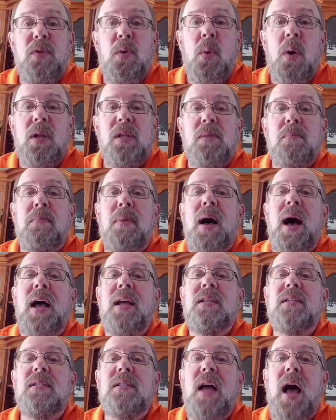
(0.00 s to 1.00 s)
if you wanted to
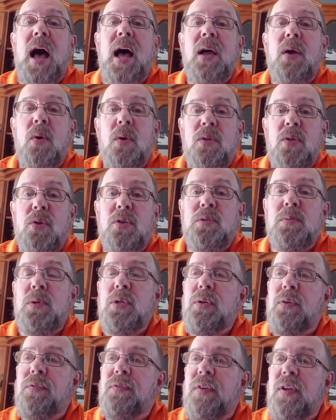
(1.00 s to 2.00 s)
buy stock or those
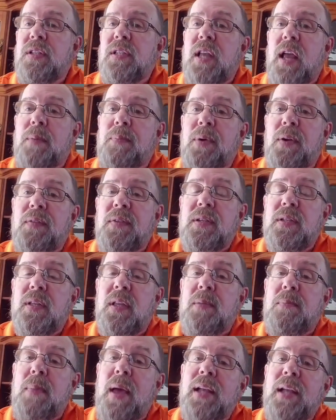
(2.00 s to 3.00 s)
mutual funds that I
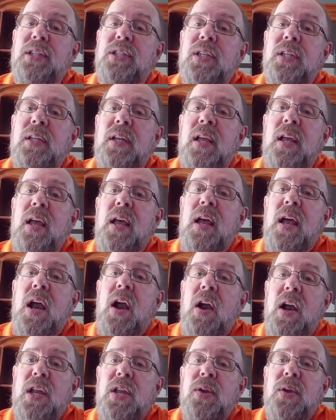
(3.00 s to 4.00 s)
previously mentioned,
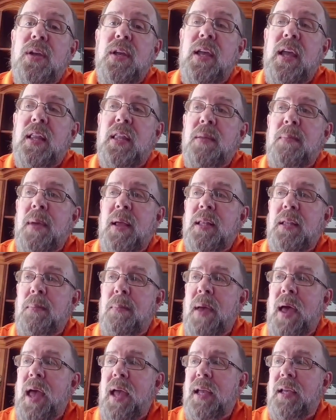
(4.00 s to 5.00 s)
all right, you could get them at the
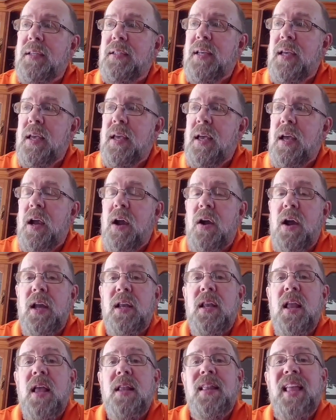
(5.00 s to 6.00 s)
banks. All
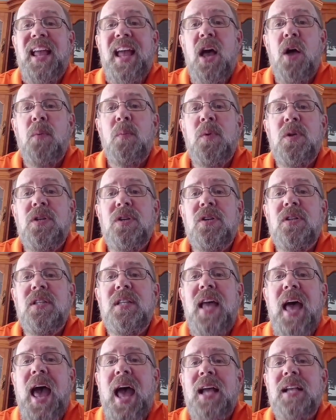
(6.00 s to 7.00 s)
right, they help with your
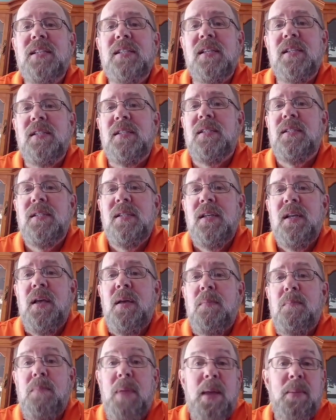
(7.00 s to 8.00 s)
taxes,
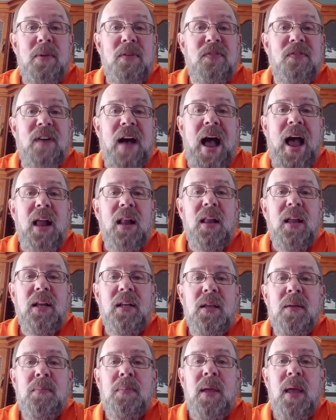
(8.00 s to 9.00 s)
maybe
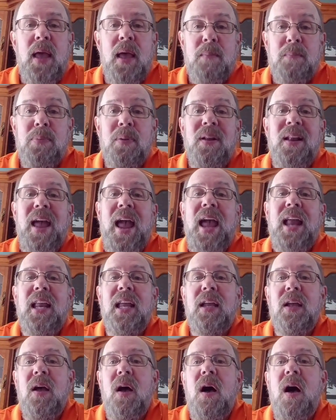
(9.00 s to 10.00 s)
filing them and
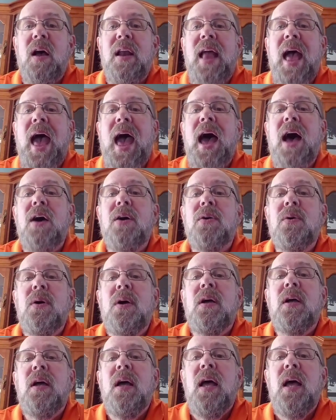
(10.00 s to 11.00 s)
planning on
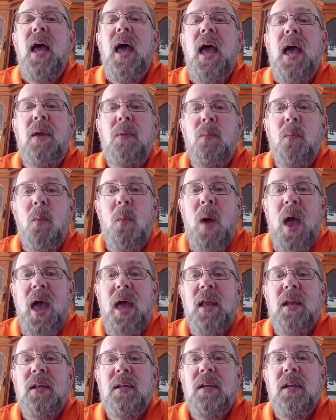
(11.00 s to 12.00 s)
how and
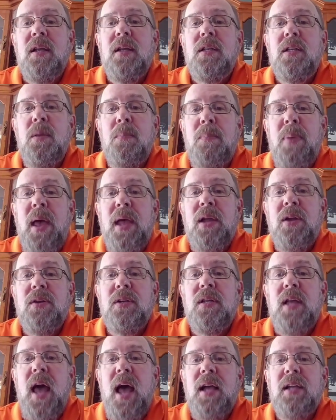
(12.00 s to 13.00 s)
when to pay
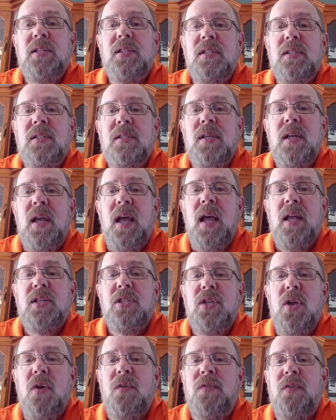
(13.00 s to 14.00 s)
your taxes
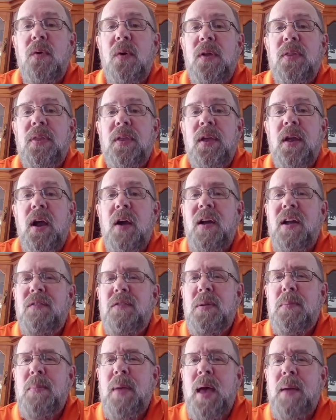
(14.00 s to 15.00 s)
and so forth. All right,
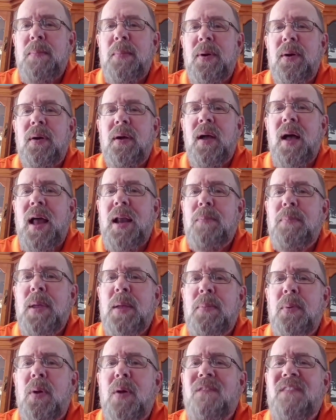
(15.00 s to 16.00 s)
remember, a lot of
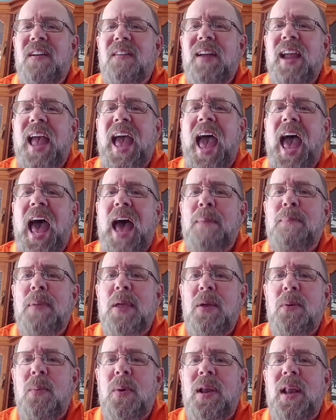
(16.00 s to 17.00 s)
people are very
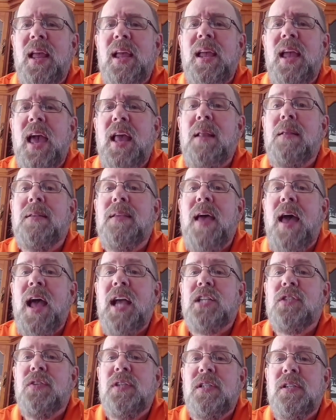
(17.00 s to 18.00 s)
happy when they get a
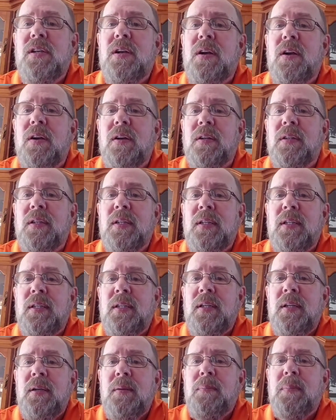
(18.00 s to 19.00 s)
tax return,
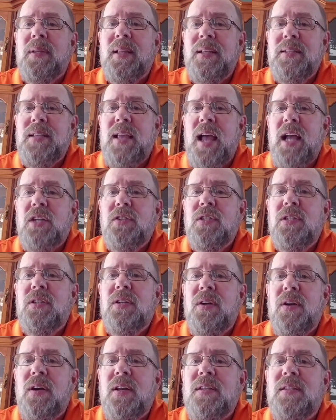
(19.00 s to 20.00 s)
but the tax
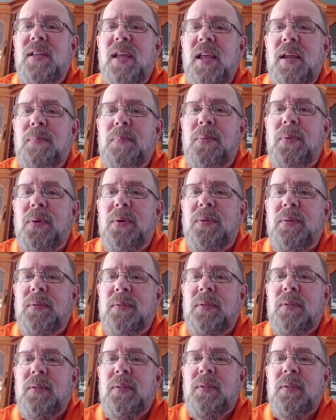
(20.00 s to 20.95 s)
return is April